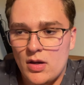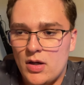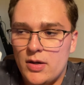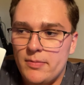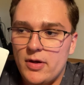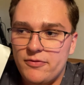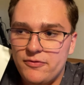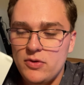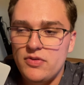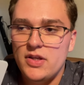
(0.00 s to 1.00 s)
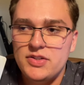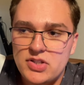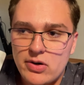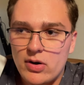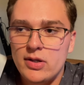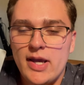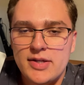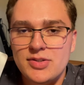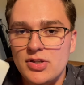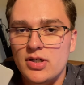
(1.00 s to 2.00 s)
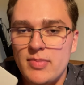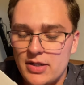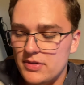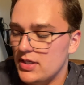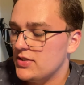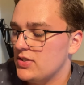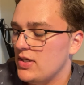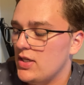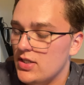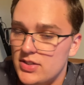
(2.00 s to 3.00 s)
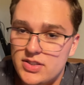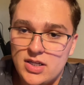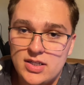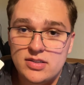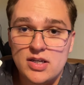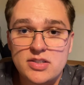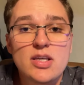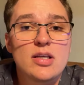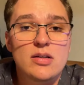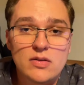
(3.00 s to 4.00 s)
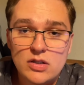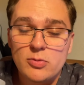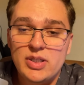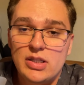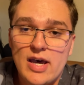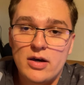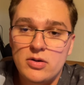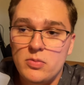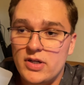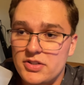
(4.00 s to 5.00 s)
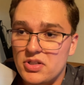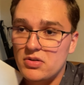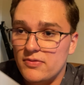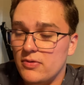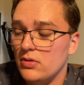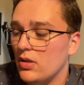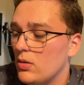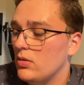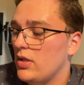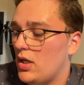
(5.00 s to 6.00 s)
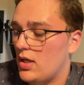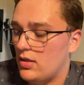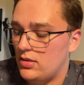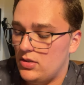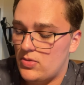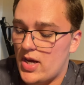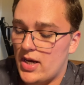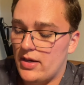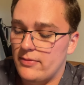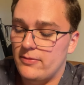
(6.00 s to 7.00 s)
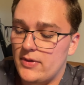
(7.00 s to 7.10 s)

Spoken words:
A few things that aren't as good about this is it does get a little bit loud when it's under full load and you have